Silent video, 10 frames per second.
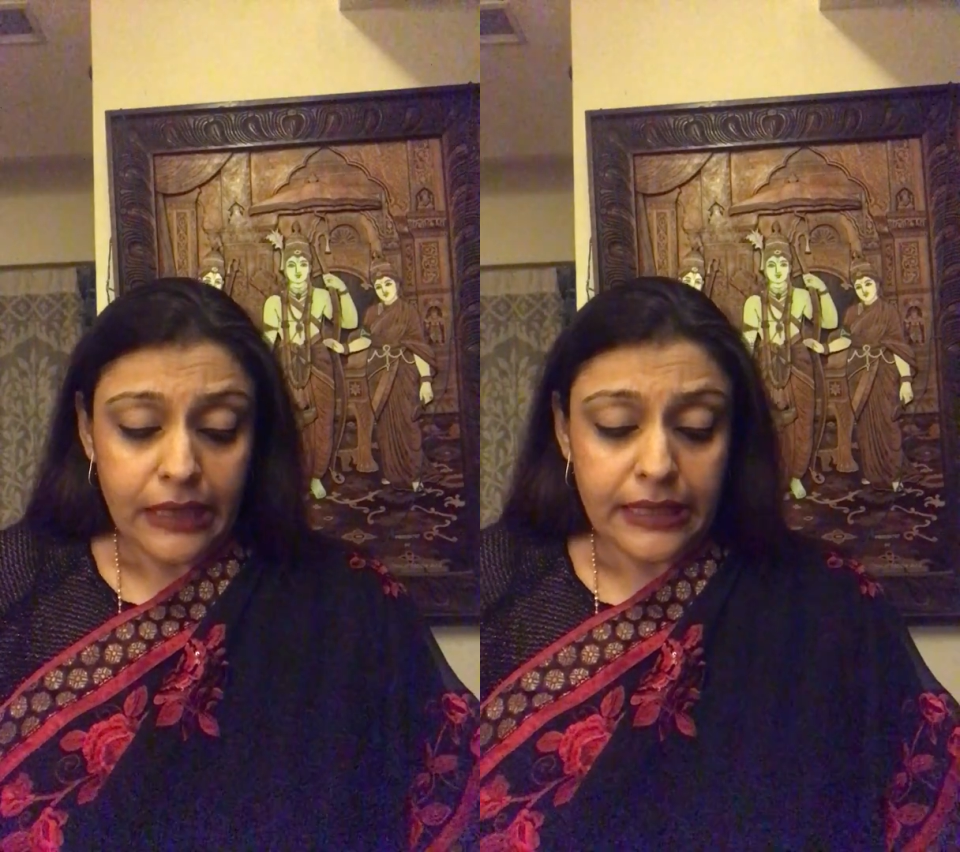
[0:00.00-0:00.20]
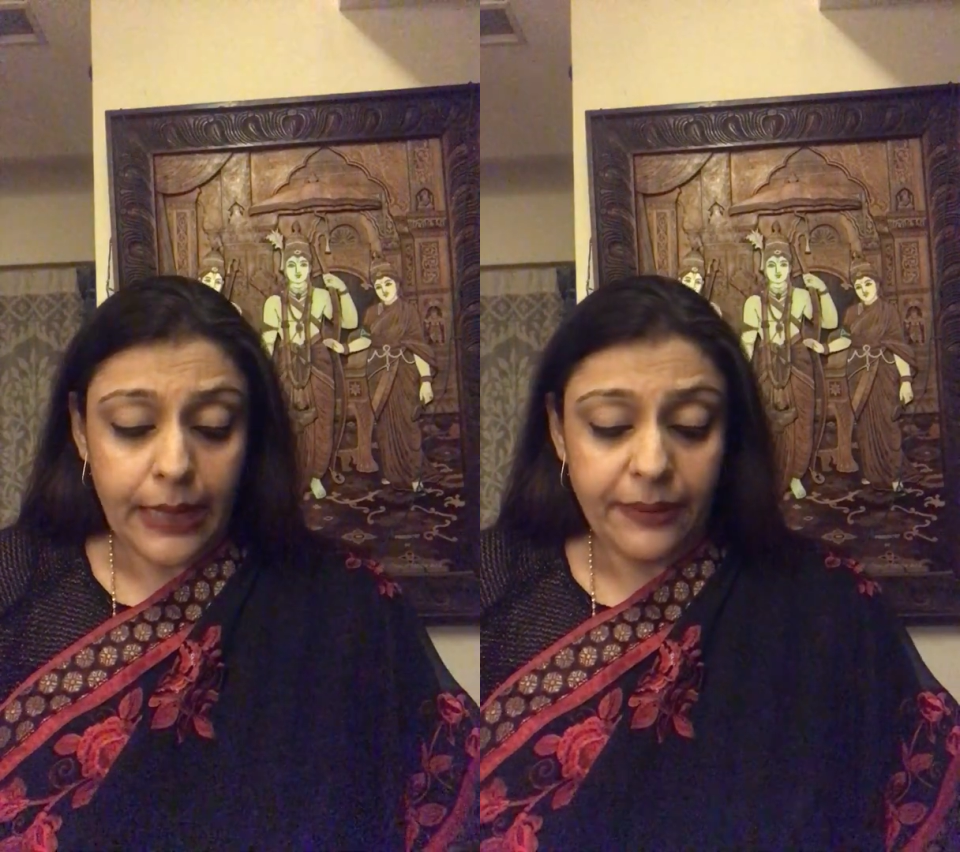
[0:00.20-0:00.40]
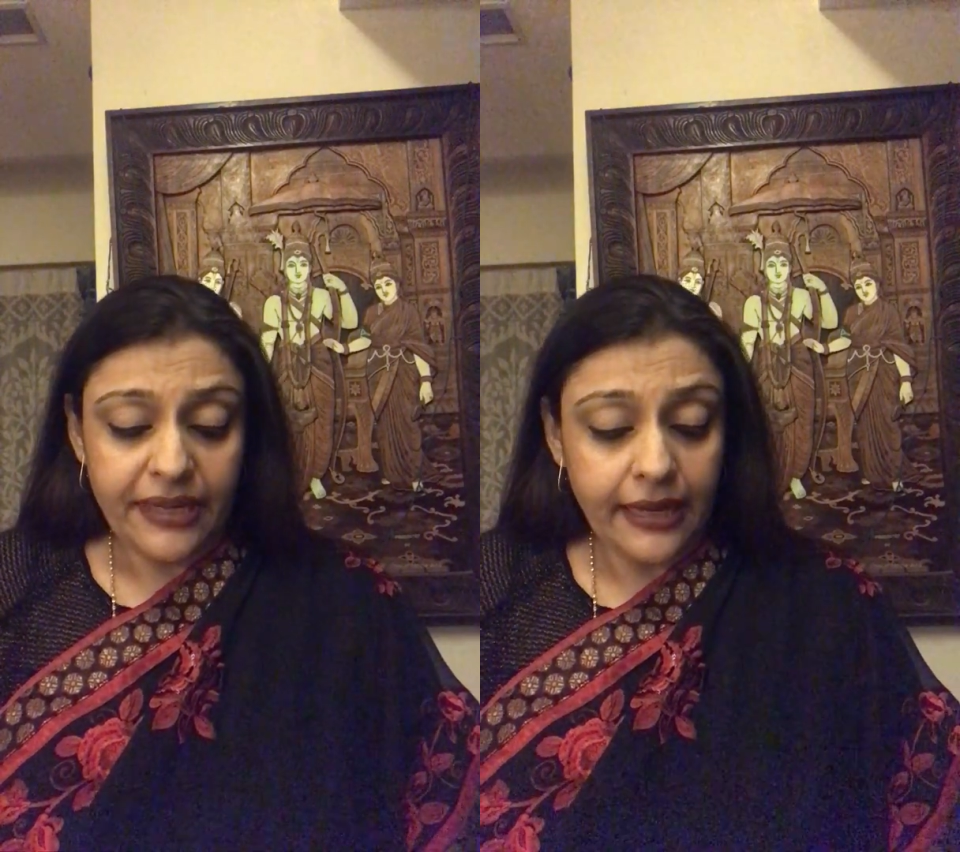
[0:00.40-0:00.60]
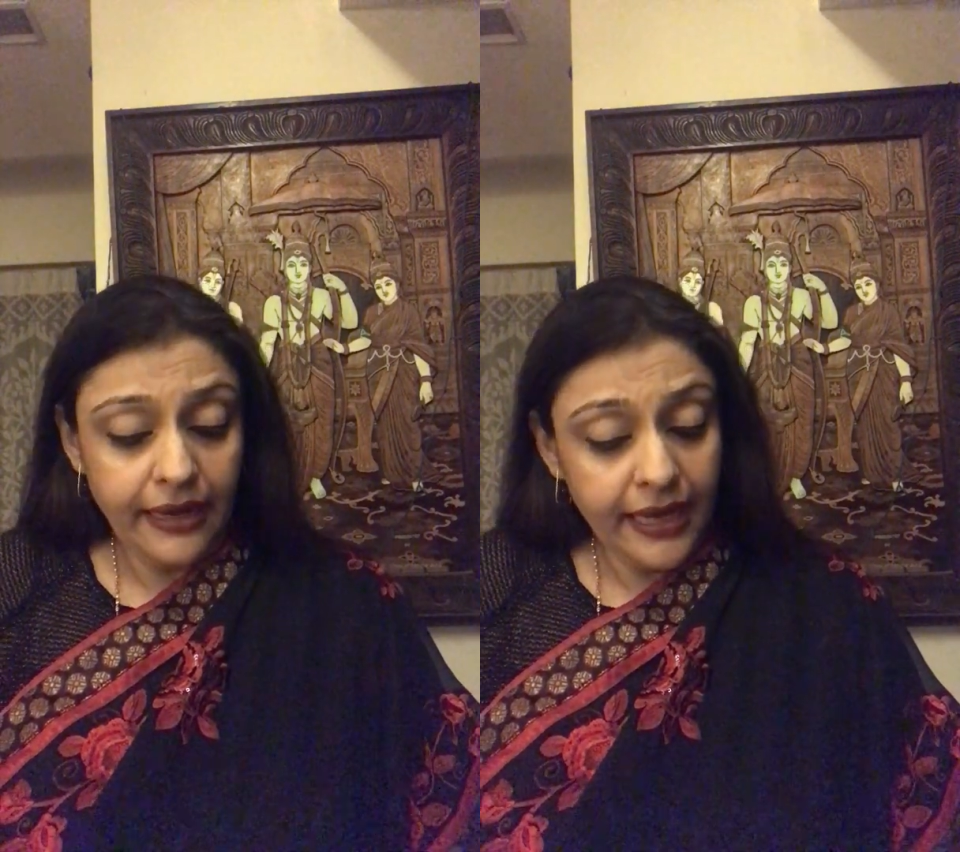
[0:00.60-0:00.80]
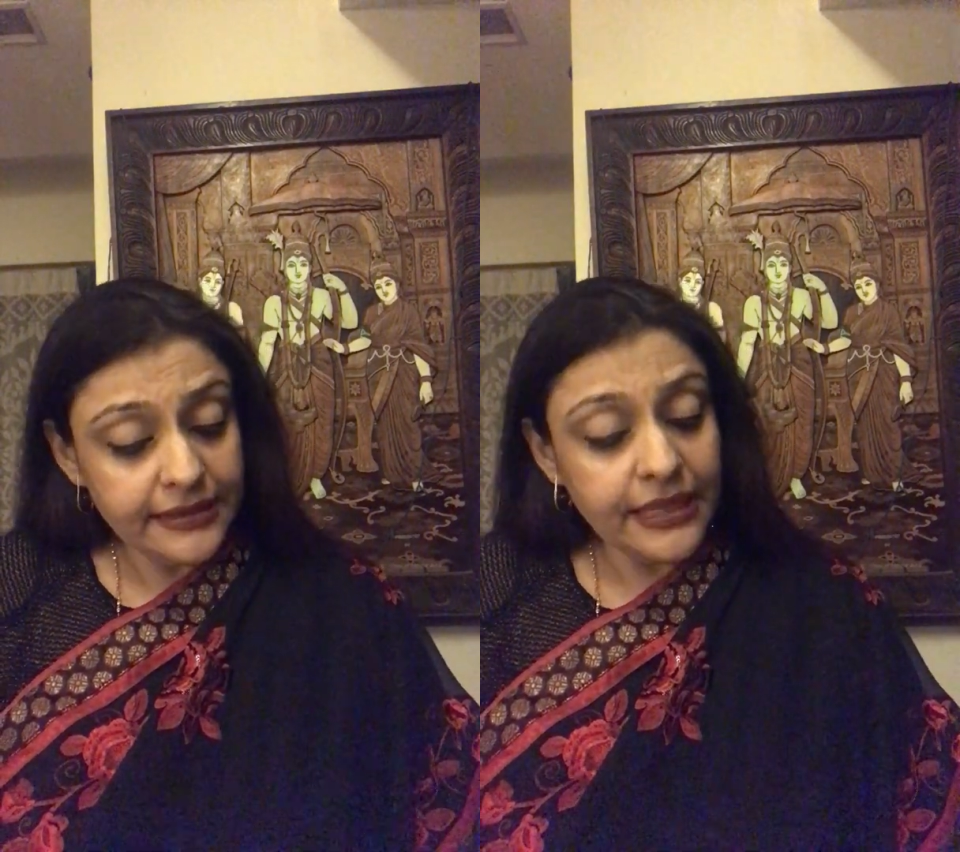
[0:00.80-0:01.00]
There'll be
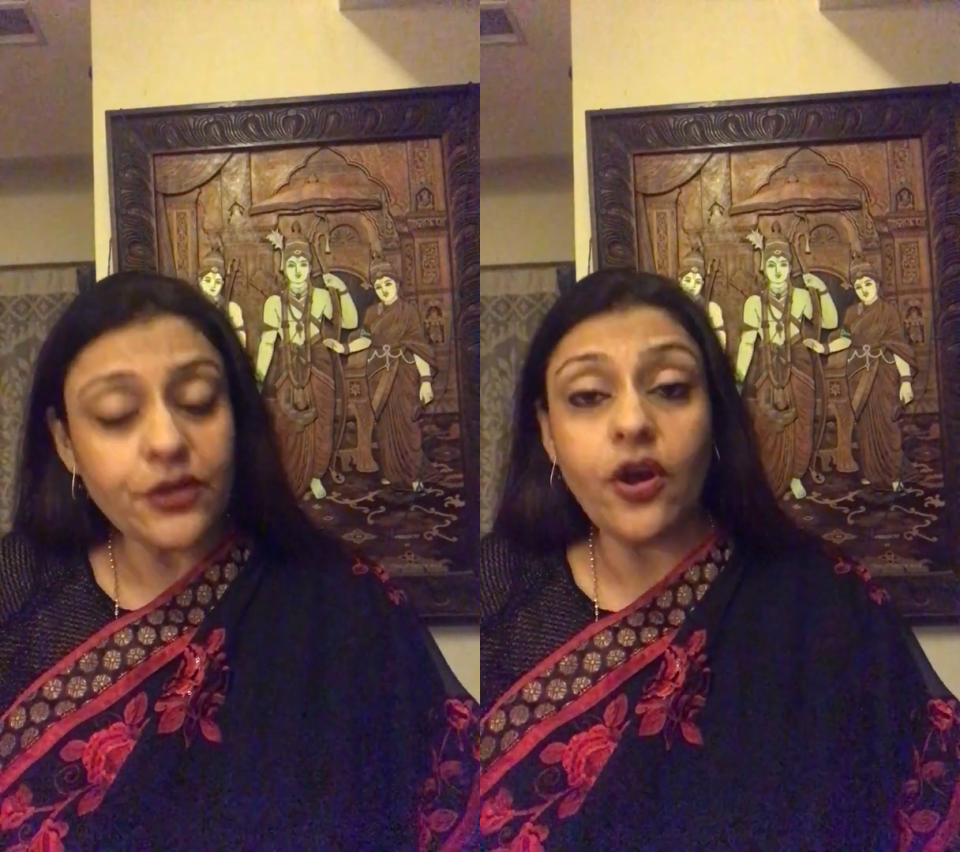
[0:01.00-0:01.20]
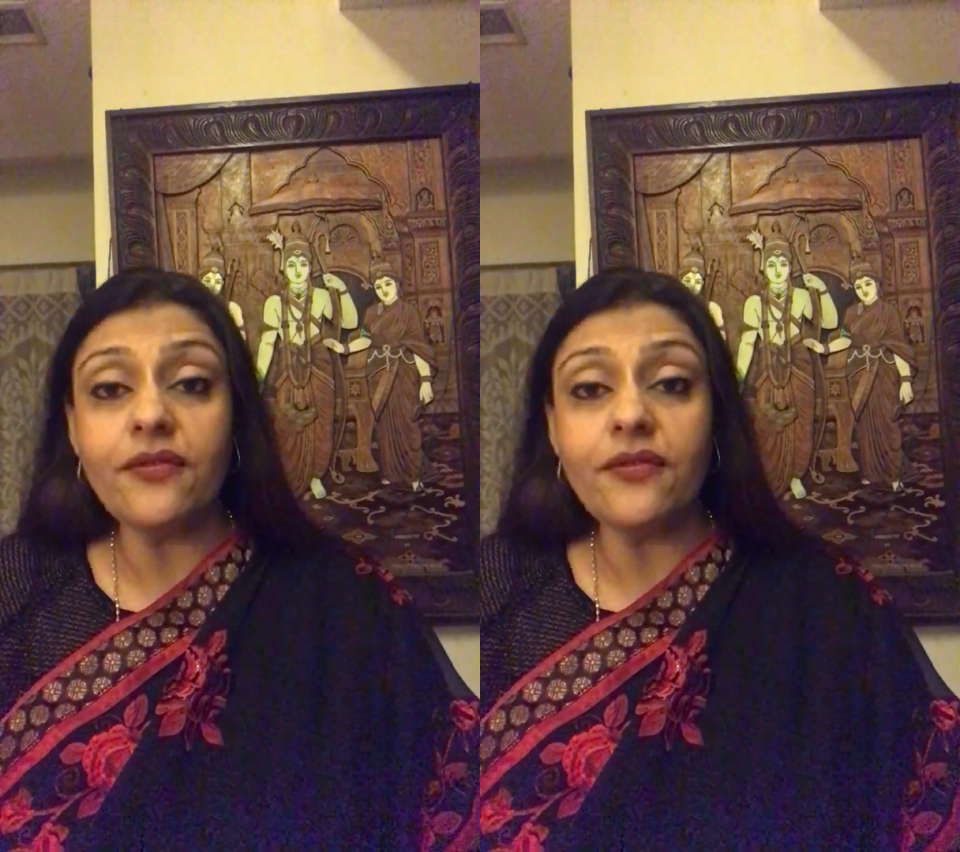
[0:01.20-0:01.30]
delays and